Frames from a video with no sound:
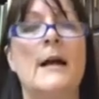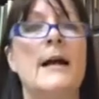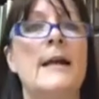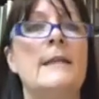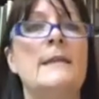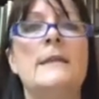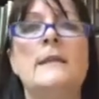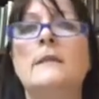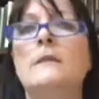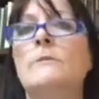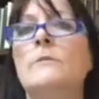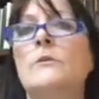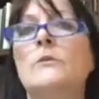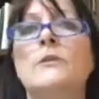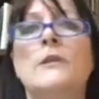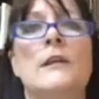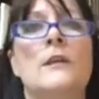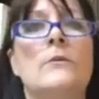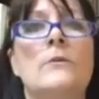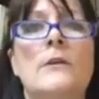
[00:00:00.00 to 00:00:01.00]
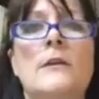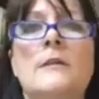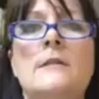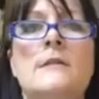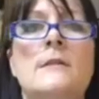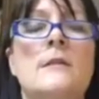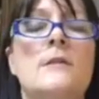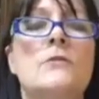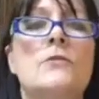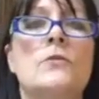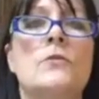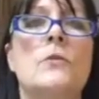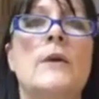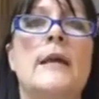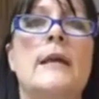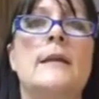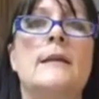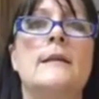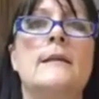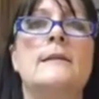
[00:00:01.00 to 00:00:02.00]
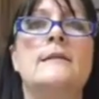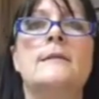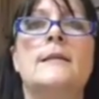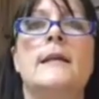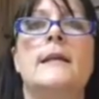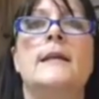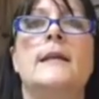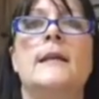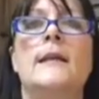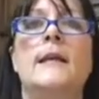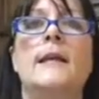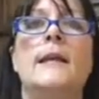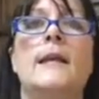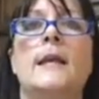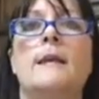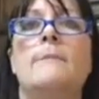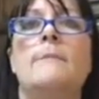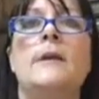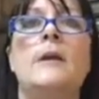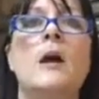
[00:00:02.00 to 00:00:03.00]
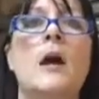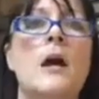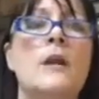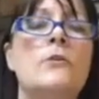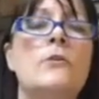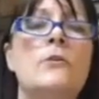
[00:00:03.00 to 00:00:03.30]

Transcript: I think the multigreens is great. It's like getting a Beyond